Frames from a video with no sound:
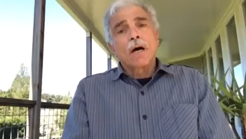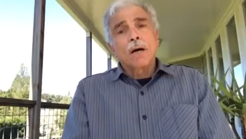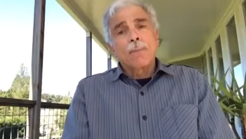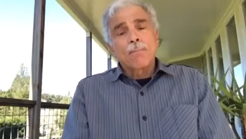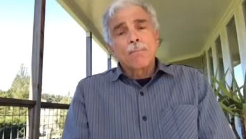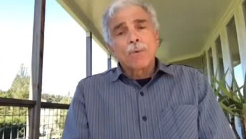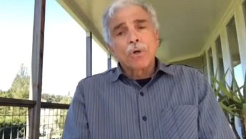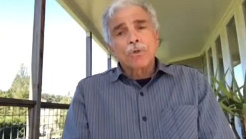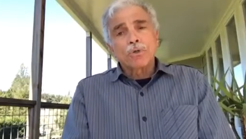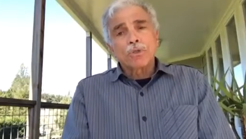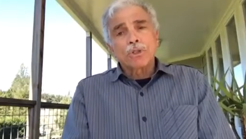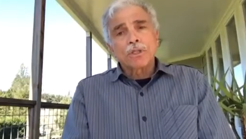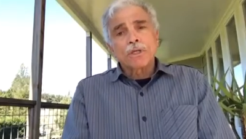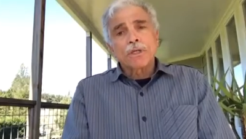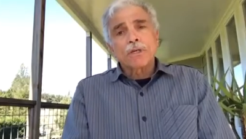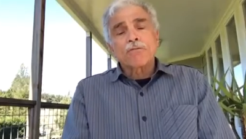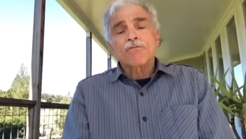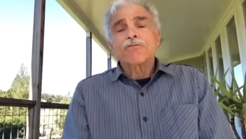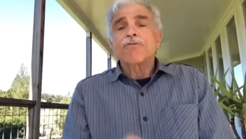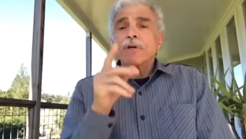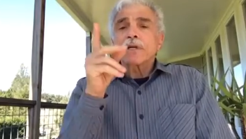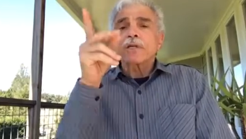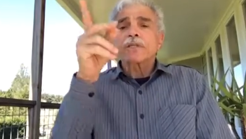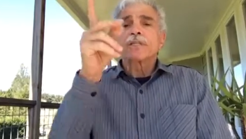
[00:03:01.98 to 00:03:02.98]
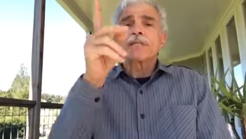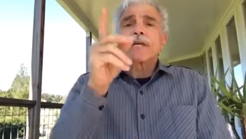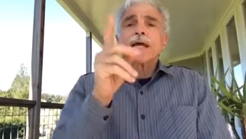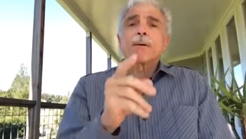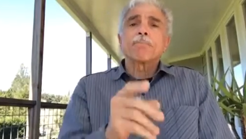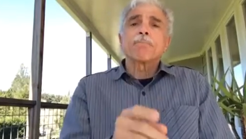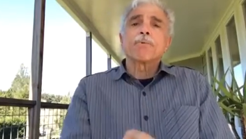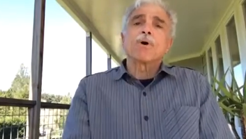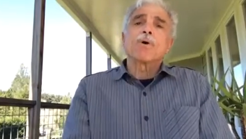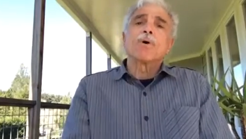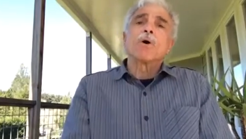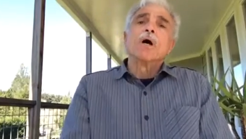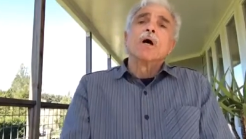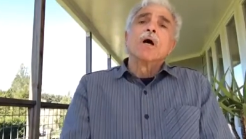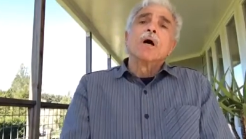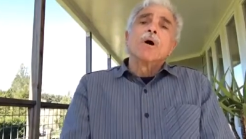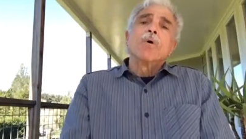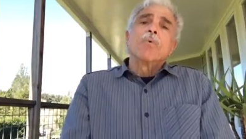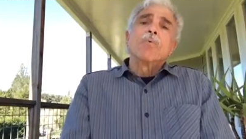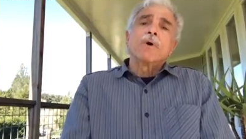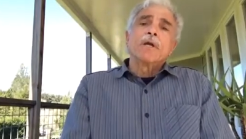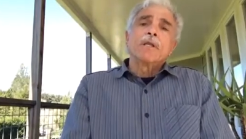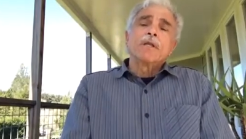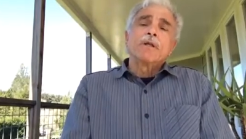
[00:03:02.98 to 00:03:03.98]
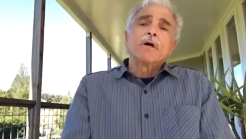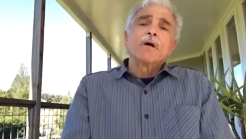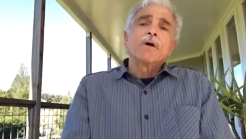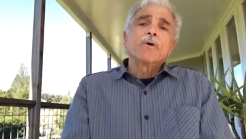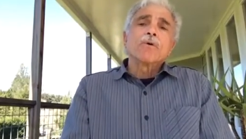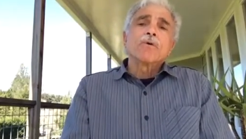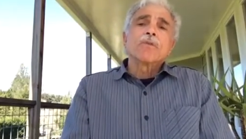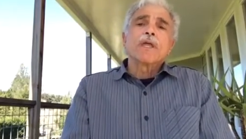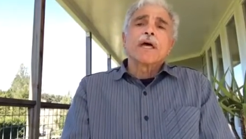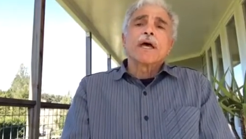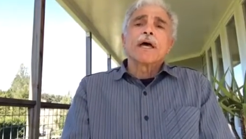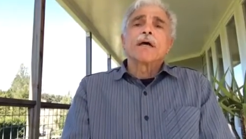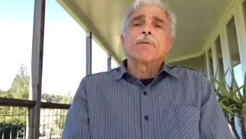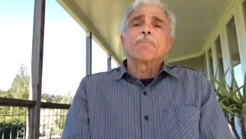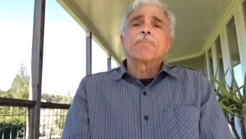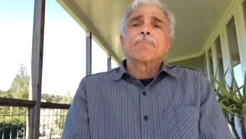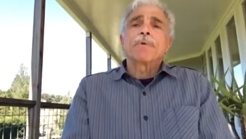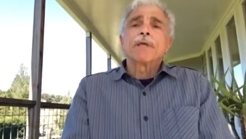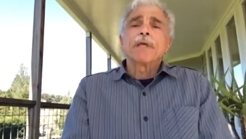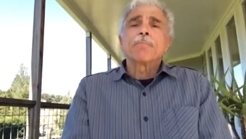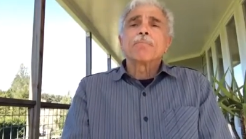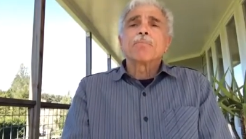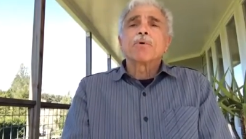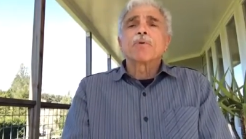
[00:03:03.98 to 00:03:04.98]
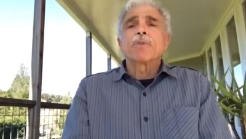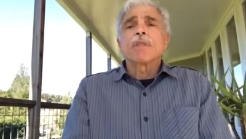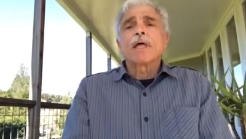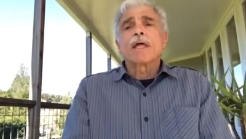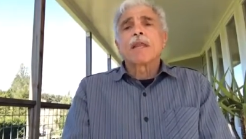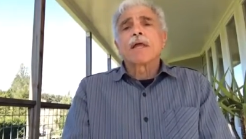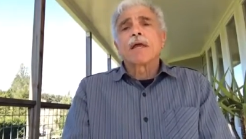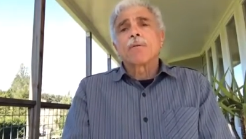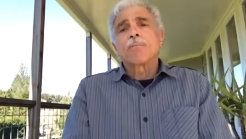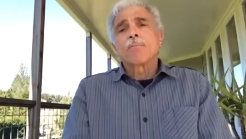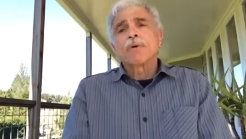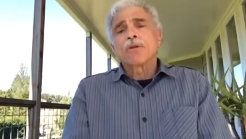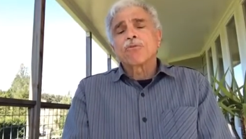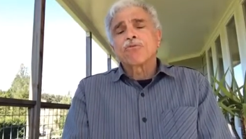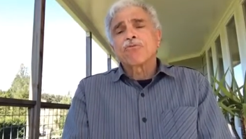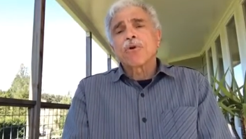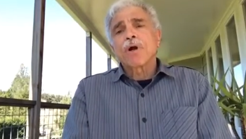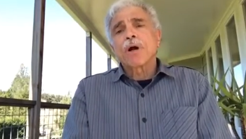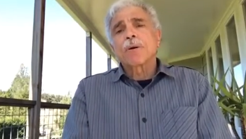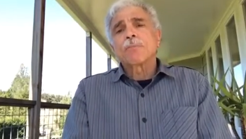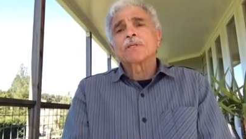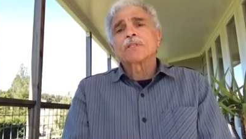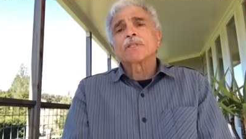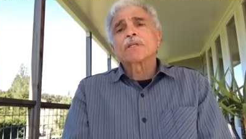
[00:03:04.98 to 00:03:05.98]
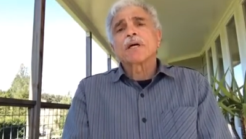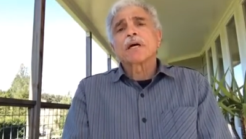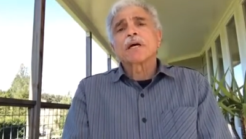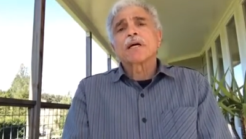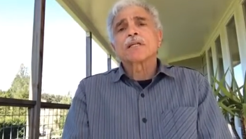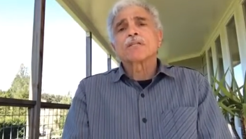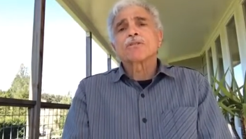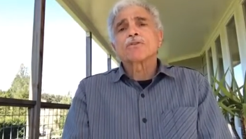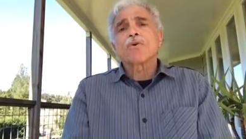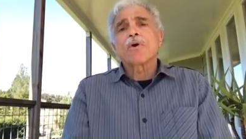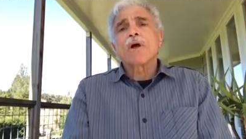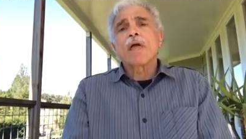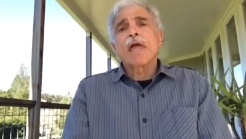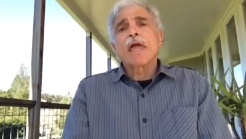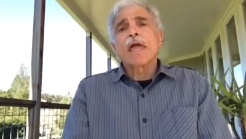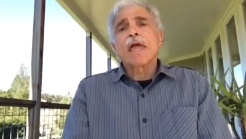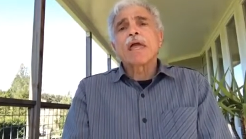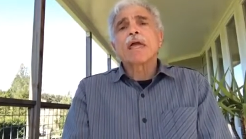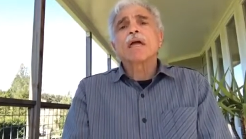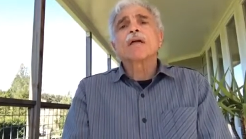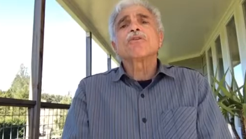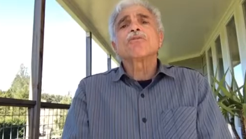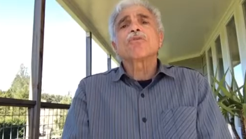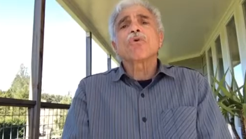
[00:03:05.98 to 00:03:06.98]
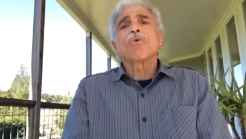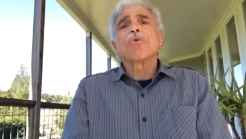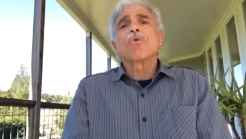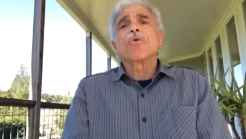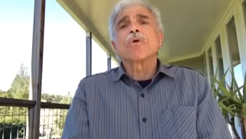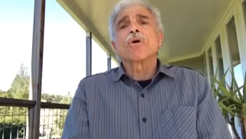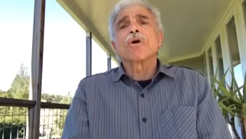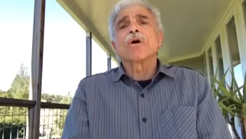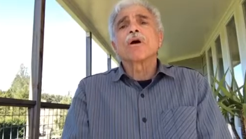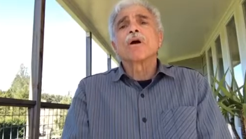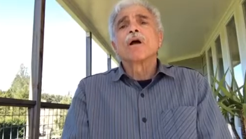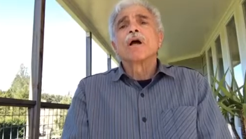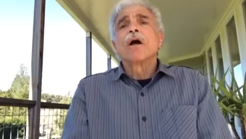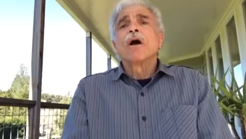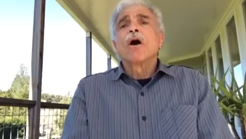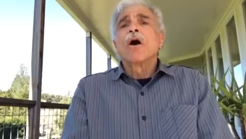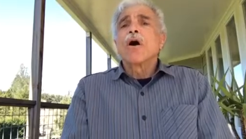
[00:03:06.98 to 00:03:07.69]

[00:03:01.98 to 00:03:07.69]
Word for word: emotion. For example, we know that people that have been traumatized and or